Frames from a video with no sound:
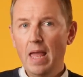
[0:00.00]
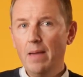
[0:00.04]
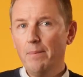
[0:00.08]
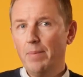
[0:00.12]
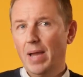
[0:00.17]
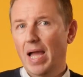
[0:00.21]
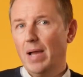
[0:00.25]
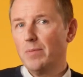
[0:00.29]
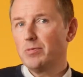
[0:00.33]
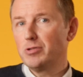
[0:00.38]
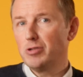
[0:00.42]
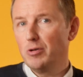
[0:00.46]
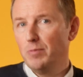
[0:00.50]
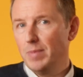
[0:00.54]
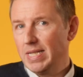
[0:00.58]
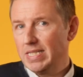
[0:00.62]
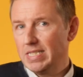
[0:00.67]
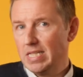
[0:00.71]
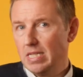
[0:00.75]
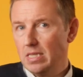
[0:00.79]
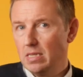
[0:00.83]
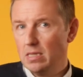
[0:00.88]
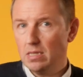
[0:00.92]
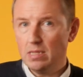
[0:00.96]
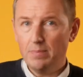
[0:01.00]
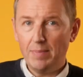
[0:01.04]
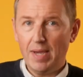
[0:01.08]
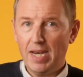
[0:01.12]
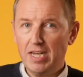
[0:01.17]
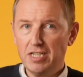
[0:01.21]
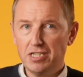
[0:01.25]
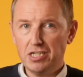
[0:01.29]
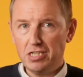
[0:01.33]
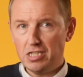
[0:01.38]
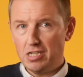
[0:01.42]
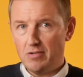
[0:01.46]
Perhaps you're meeting the
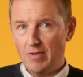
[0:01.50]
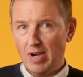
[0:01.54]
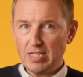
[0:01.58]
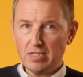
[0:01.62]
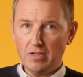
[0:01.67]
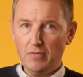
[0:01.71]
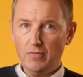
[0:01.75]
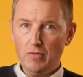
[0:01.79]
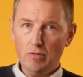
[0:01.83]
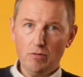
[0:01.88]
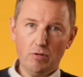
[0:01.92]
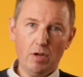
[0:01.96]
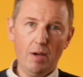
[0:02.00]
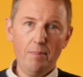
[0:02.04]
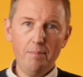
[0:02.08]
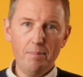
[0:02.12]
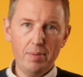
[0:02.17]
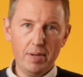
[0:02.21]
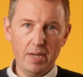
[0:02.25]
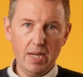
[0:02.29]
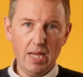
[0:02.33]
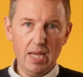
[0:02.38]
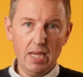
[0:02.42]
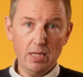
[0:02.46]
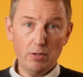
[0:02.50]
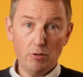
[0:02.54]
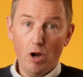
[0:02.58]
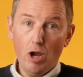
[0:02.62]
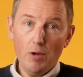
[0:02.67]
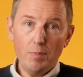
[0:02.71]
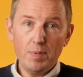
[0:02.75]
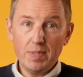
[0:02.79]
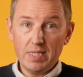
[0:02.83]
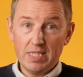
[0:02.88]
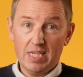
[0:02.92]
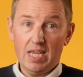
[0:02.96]
managing director of your company and you're
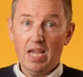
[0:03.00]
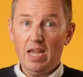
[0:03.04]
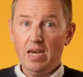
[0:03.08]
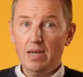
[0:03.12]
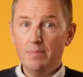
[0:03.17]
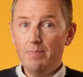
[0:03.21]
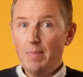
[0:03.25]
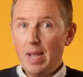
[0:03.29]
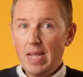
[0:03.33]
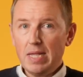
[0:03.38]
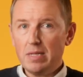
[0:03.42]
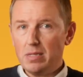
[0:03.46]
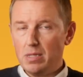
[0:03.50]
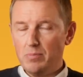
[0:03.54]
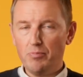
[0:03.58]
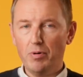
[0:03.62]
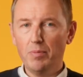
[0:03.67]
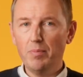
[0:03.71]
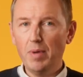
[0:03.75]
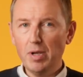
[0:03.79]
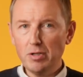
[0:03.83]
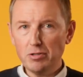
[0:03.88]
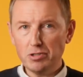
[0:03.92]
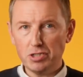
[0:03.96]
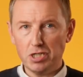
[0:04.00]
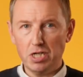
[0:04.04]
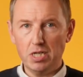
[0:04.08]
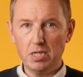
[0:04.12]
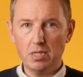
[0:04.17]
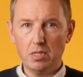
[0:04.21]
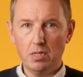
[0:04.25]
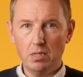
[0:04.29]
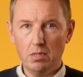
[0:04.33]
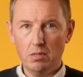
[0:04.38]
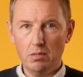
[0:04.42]
hoping to get an amazing promotion.